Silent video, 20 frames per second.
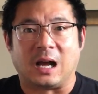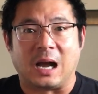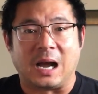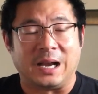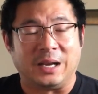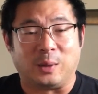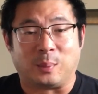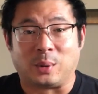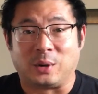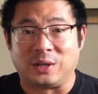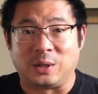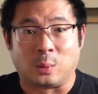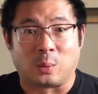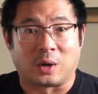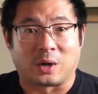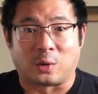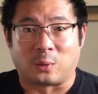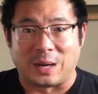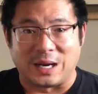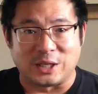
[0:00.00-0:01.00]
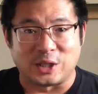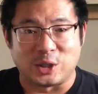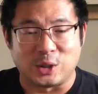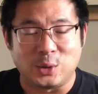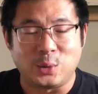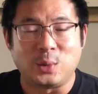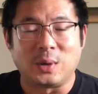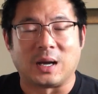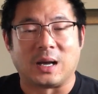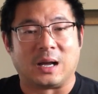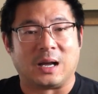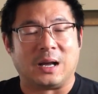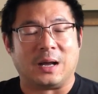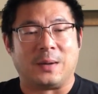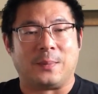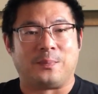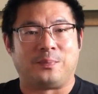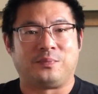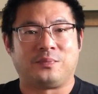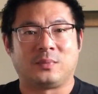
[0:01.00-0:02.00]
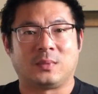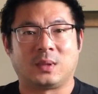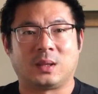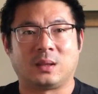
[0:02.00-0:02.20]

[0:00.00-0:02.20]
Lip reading: Ideal Protein worked great too. I